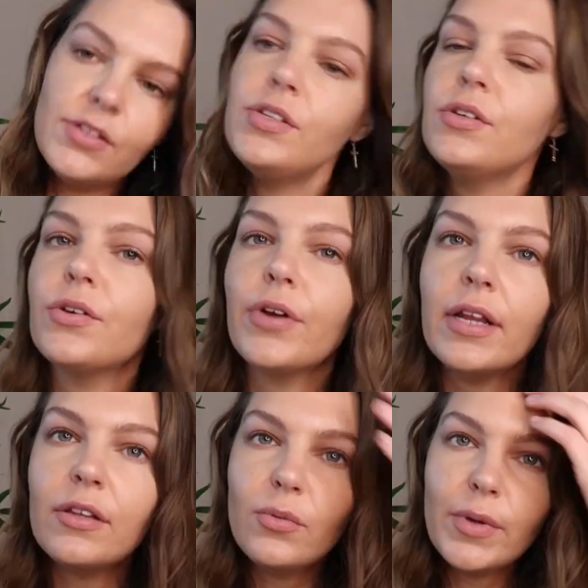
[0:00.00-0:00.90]
to
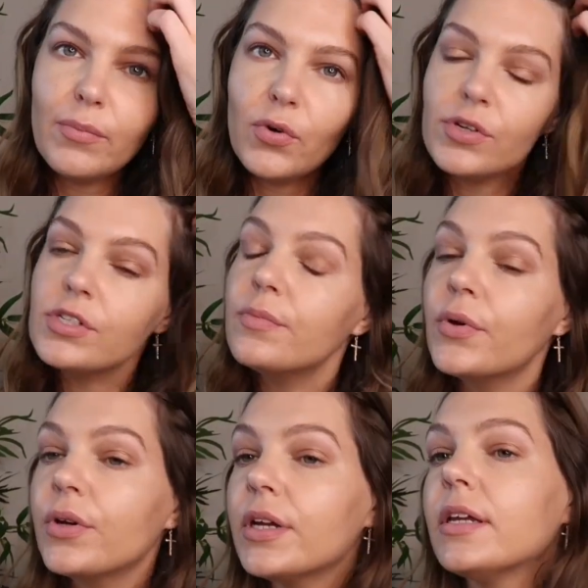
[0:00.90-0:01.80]
create a little bit more
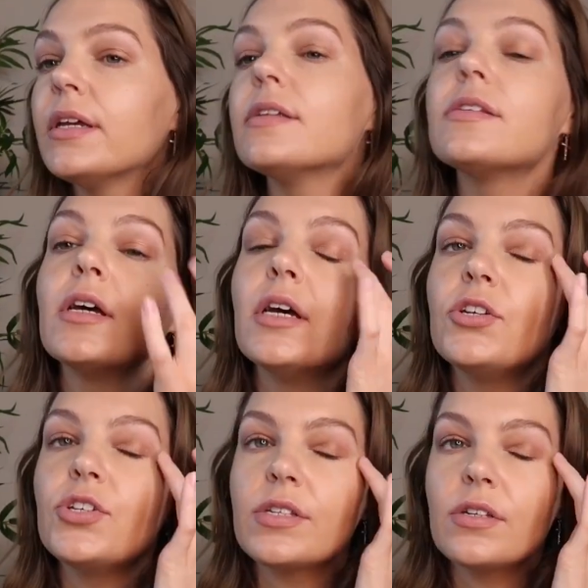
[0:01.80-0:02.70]
smokiness
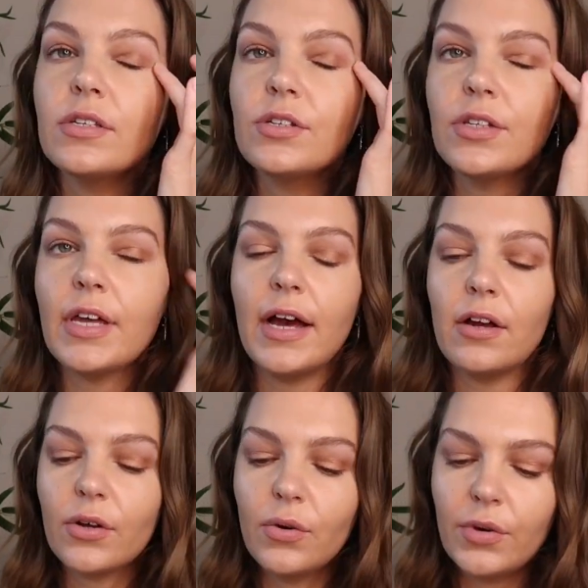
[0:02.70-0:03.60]
just onto the
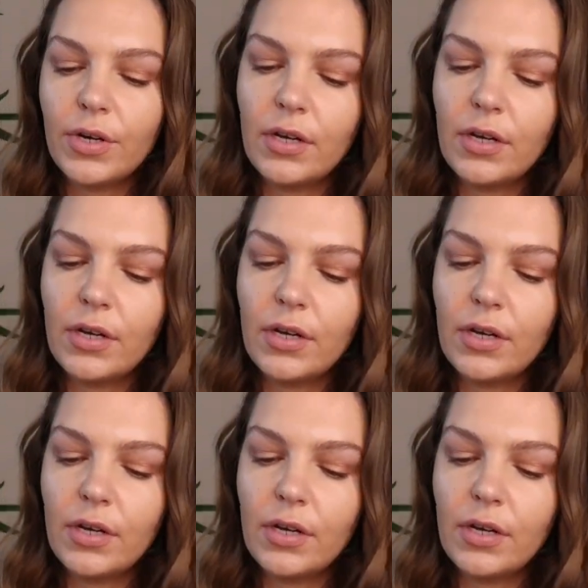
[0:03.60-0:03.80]
outer corner,